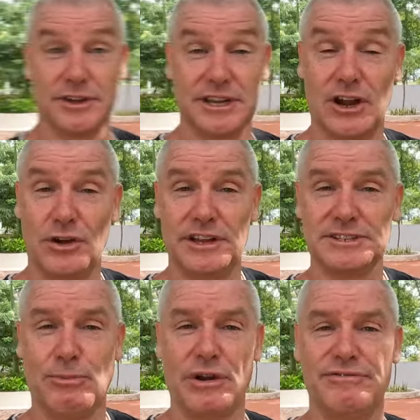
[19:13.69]
So there you go,
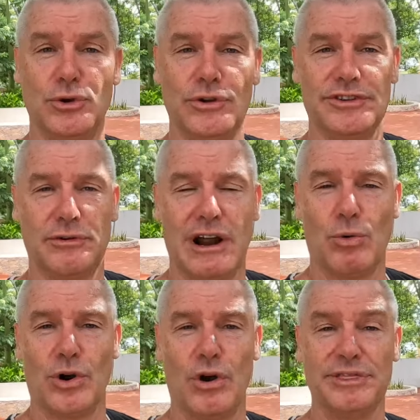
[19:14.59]
that's my views
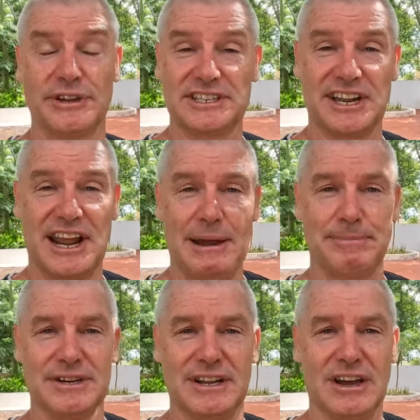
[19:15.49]
around what I think is going to
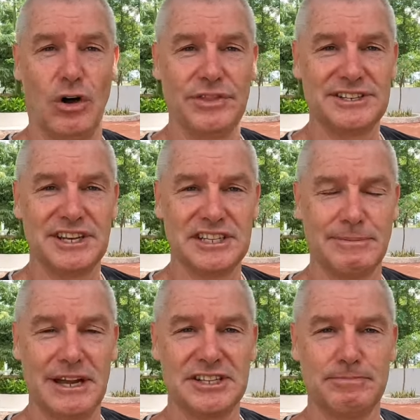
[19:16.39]
happen on the
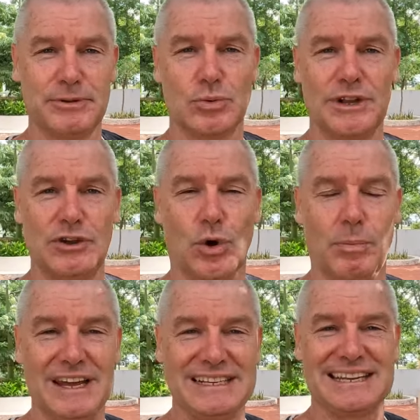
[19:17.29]
test match between the All
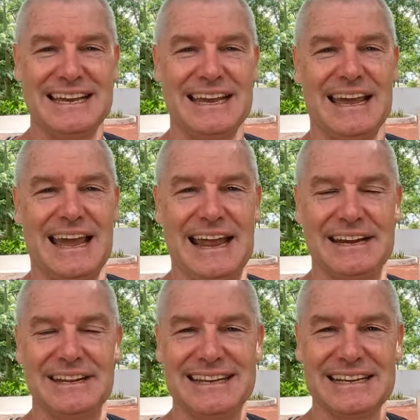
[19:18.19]
Blacks
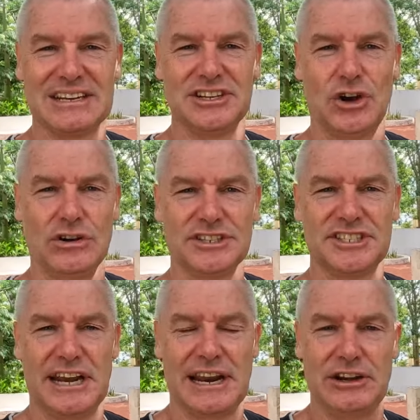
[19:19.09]
and England on
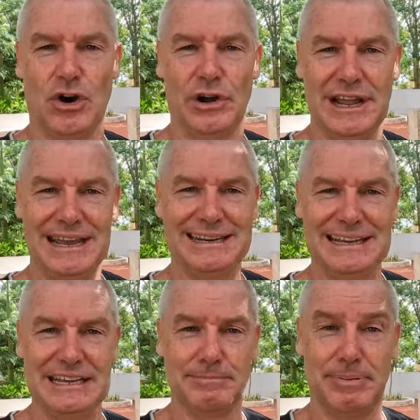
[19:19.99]
Saturday night at
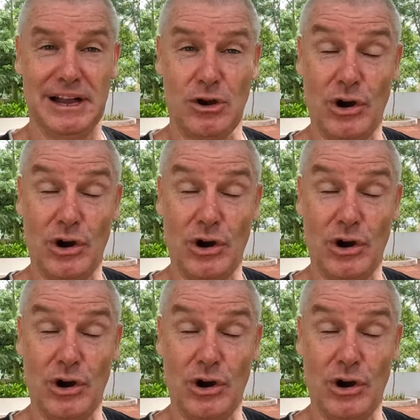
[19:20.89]
Eden Park.